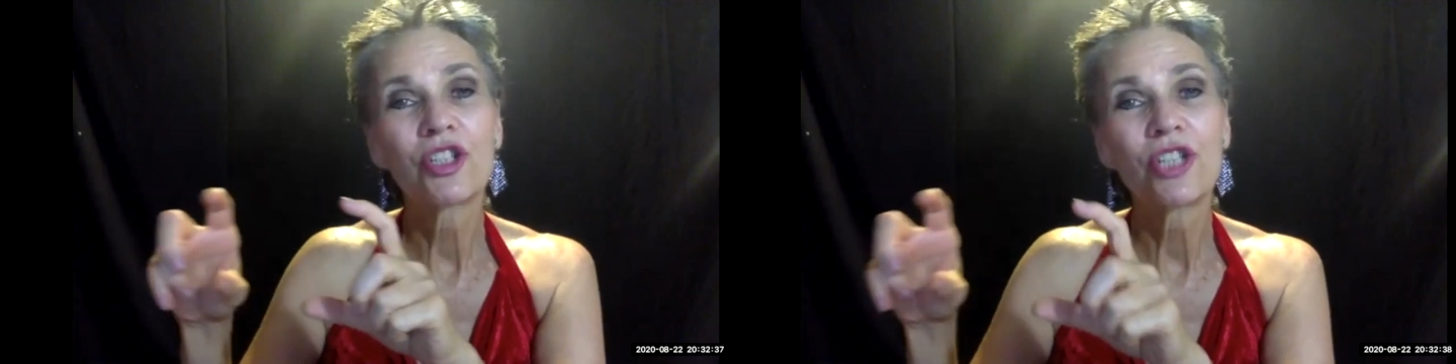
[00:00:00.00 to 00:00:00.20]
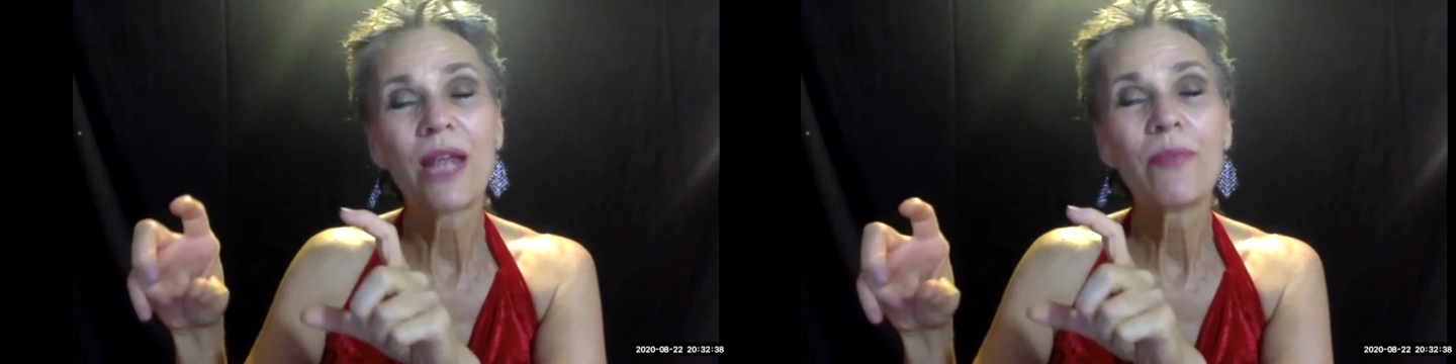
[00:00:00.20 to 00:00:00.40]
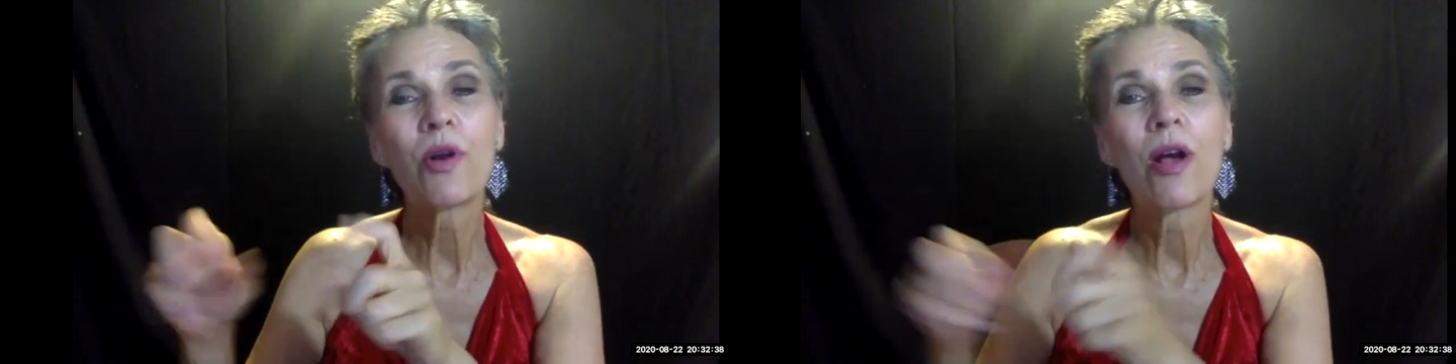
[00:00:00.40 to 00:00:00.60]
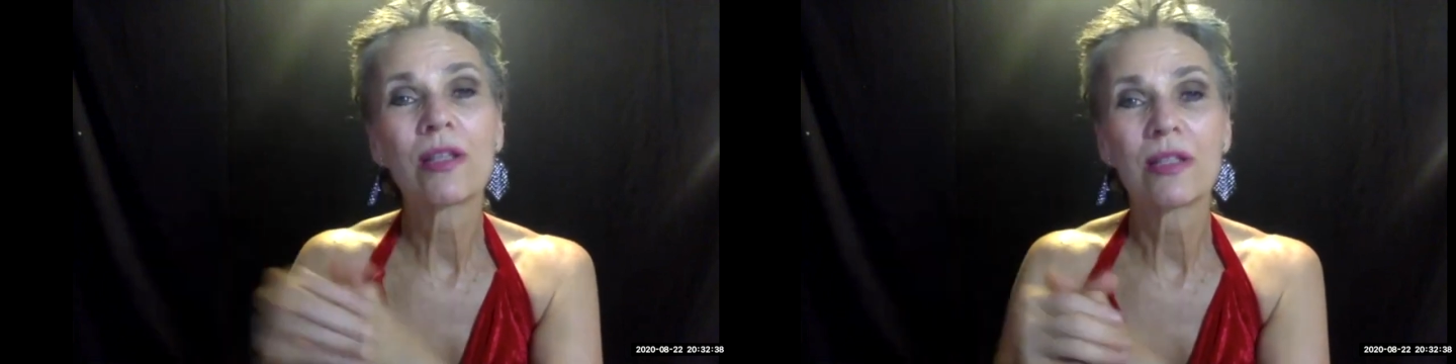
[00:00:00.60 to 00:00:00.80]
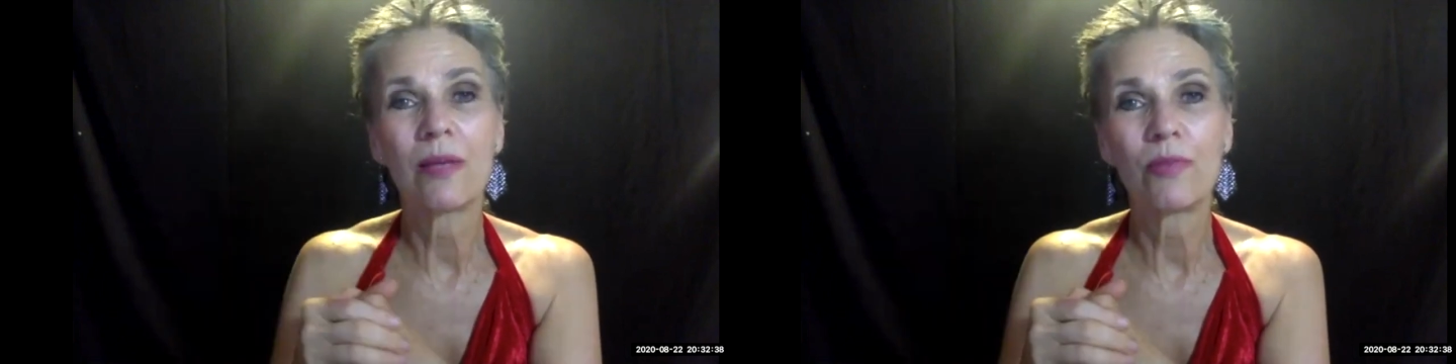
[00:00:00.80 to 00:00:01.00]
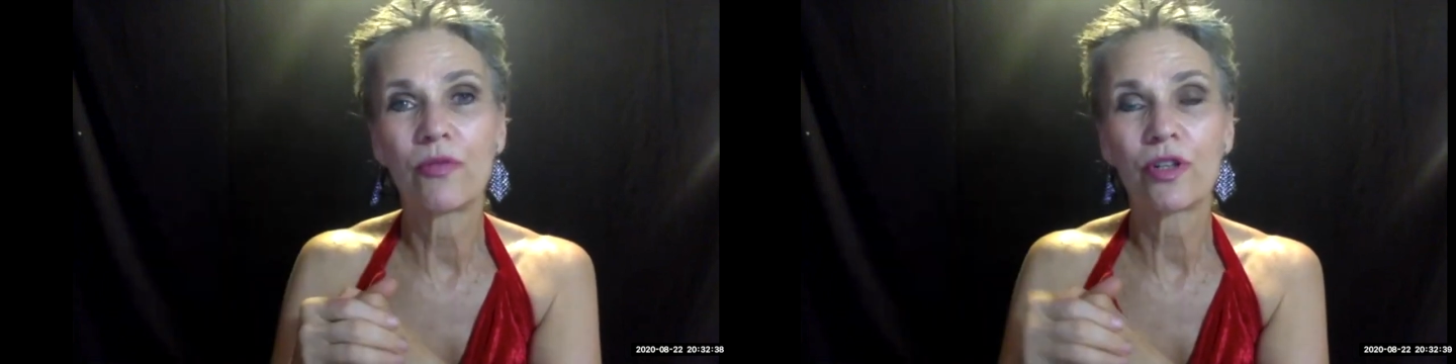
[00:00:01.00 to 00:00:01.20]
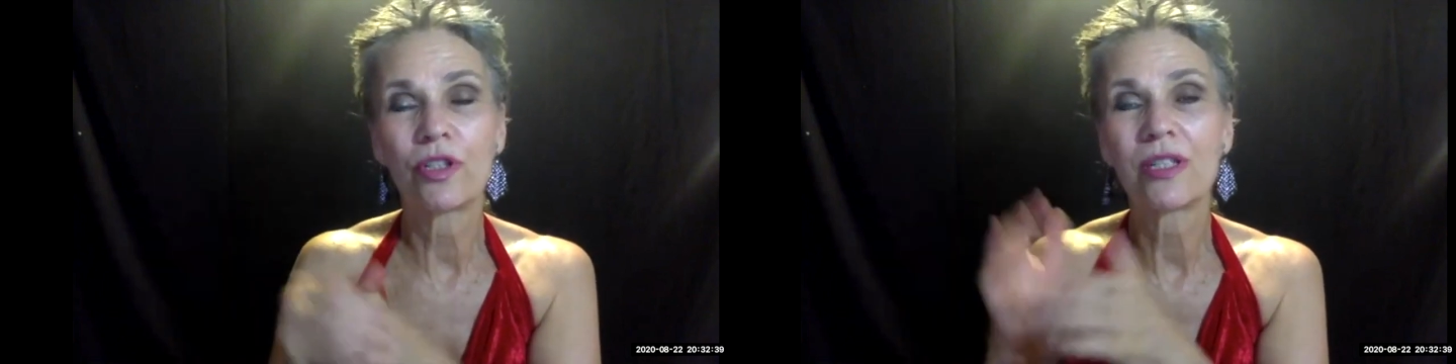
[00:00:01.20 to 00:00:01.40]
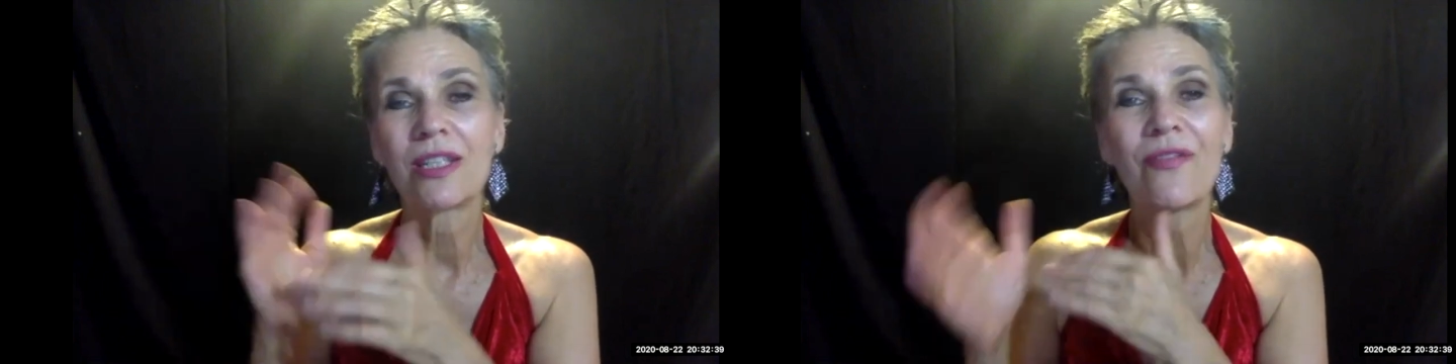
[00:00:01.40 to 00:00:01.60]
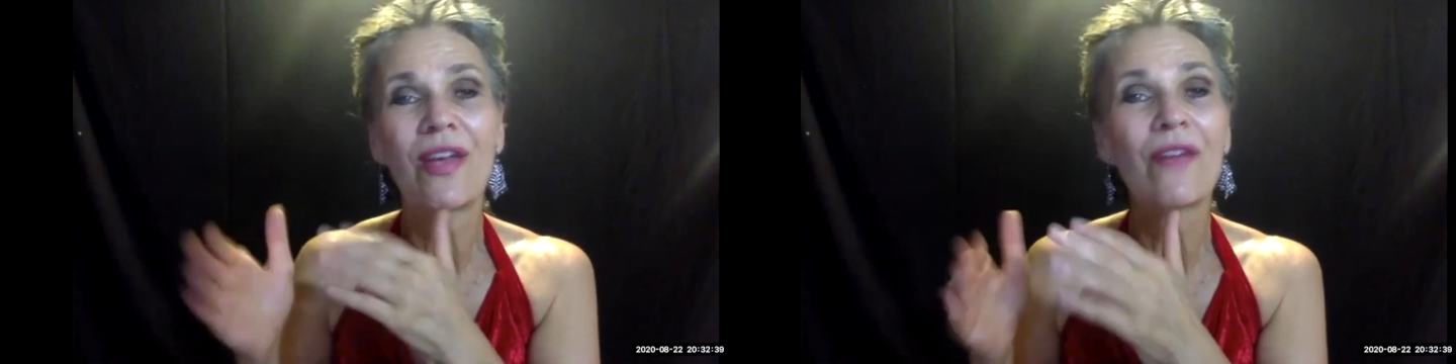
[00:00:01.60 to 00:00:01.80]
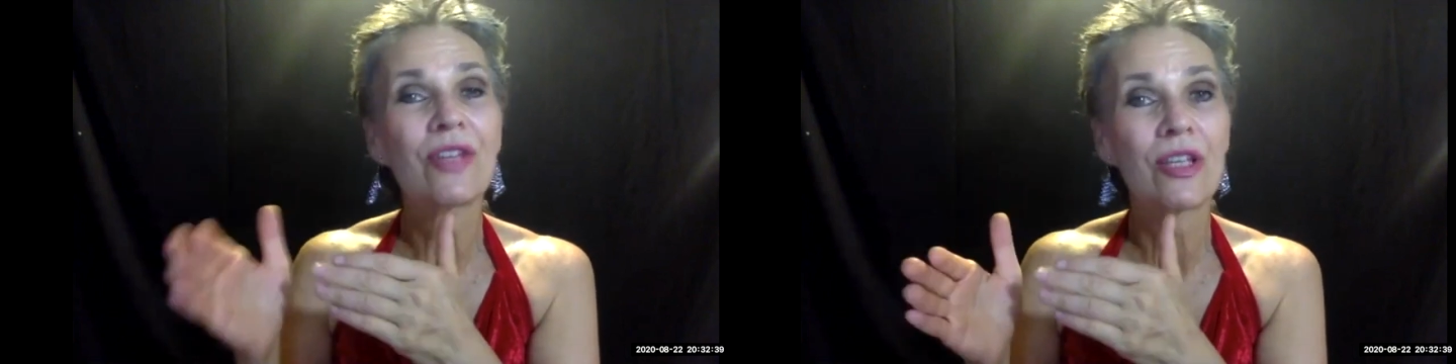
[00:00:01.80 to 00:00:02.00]
chamber ensemble versions of
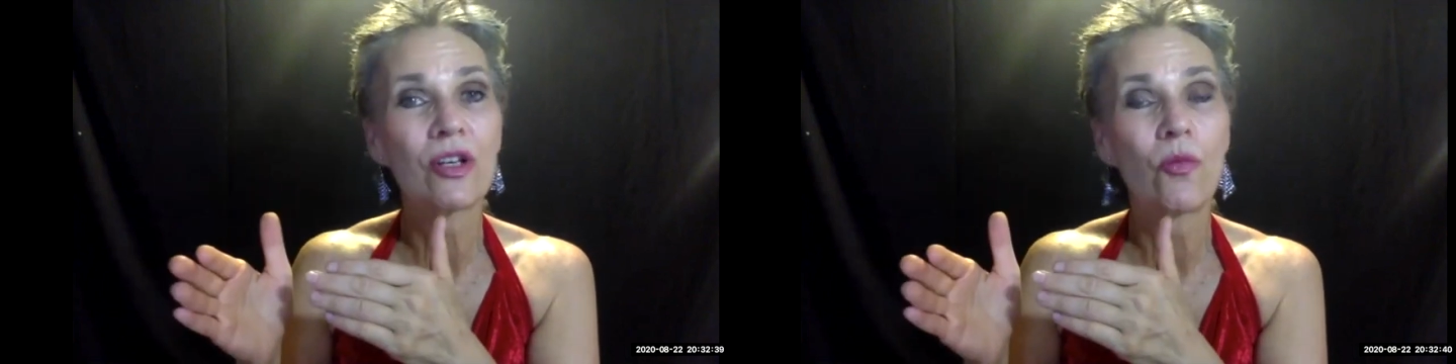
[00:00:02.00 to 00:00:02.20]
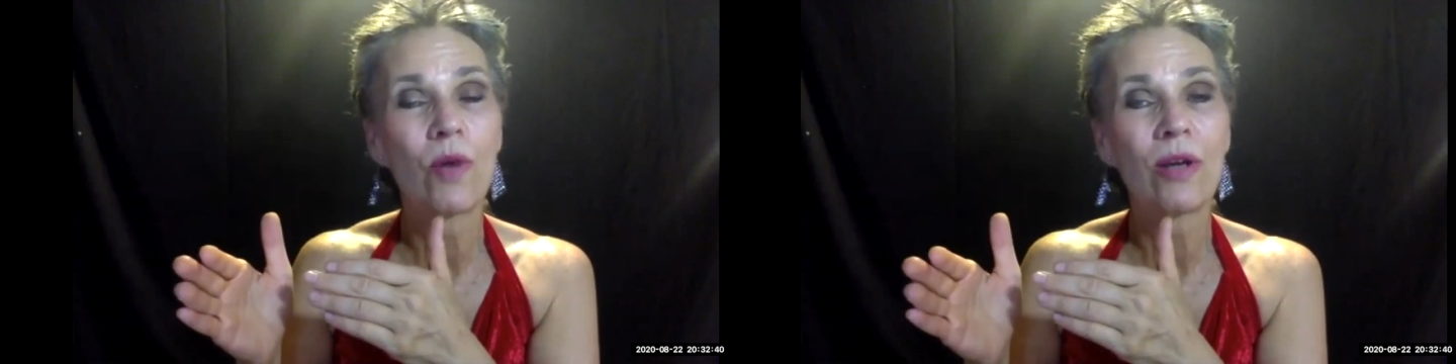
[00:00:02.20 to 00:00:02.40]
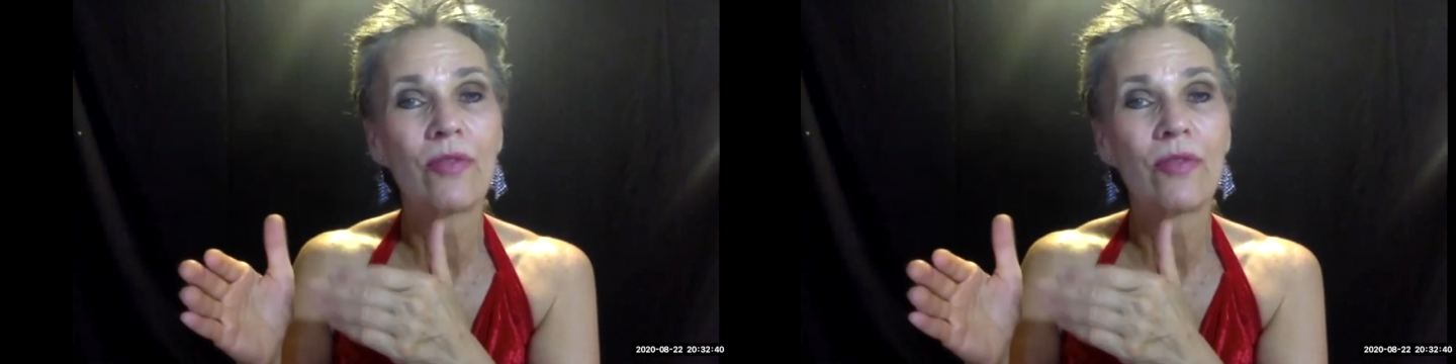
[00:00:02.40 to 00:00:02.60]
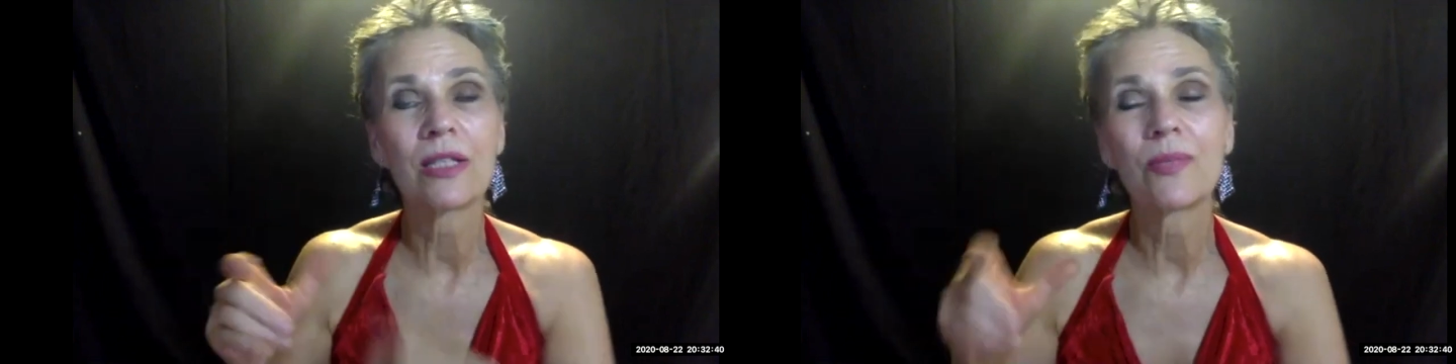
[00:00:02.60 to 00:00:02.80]
every single one of these,